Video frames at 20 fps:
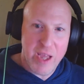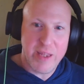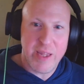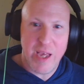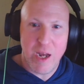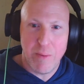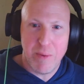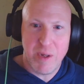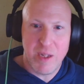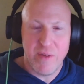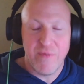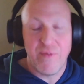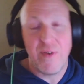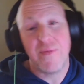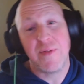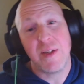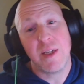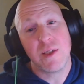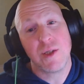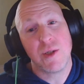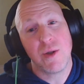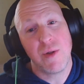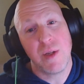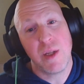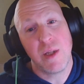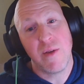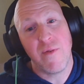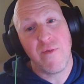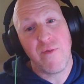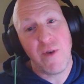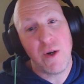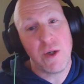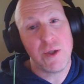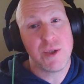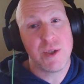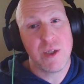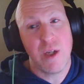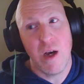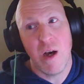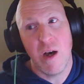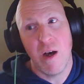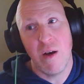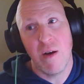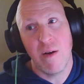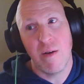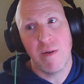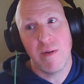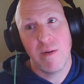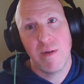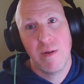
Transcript: that'll be on the 15th. So then the 1st